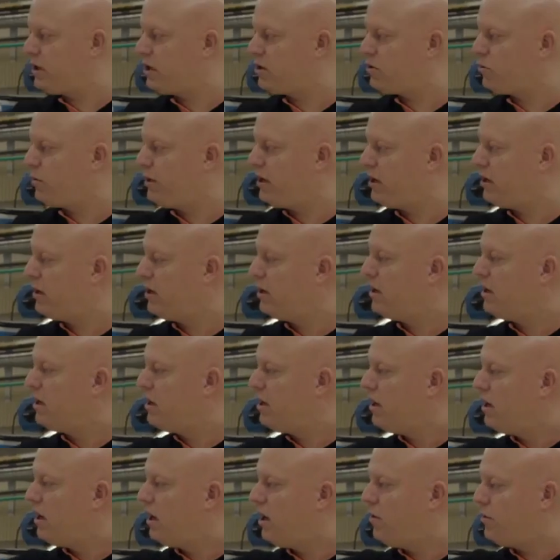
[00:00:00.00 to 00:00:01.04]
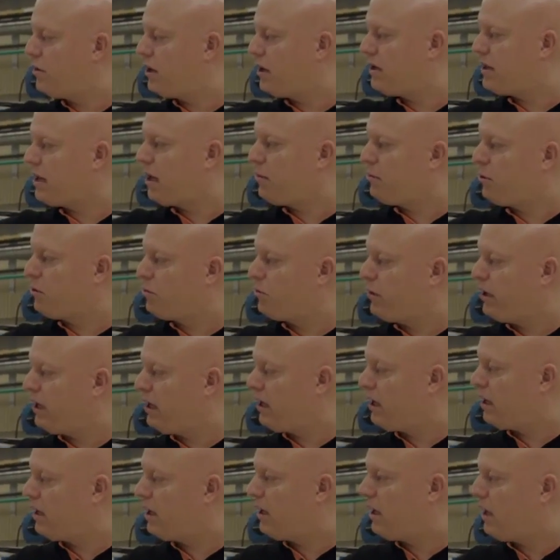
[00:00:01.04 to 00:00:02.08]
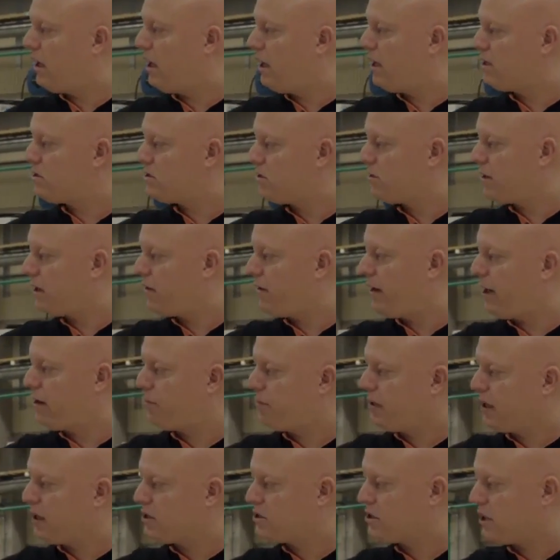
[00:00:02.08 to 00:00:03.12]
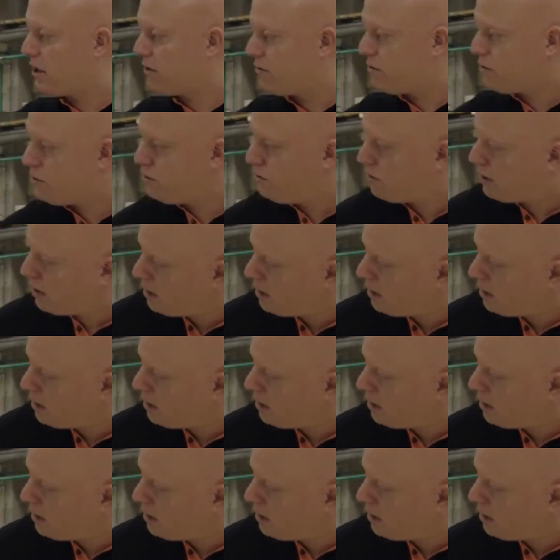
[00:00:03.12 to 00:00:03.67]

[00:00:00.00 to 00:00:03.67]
twin, with a double wing, so they're helping each other, so you can